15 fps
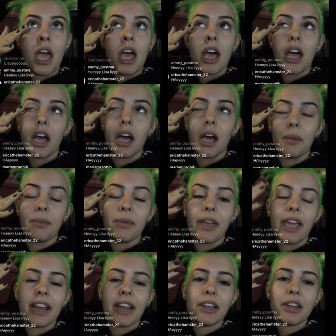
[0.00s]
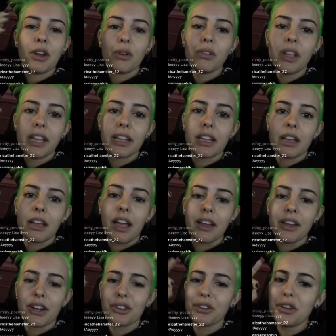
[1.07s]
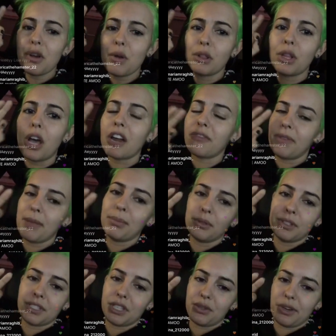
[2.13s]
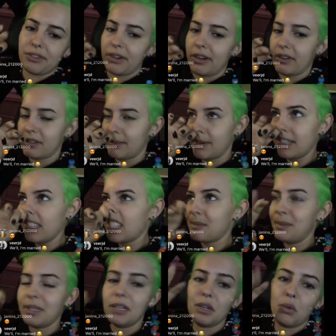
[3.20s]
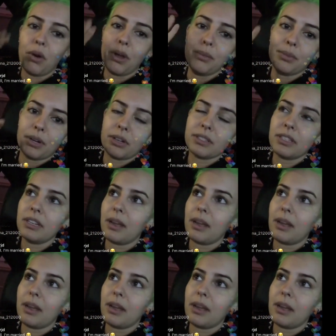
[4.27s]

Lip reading: And I know, like, I actually know a lot of people in this situation right now, so I'm not, like, speaking to one person.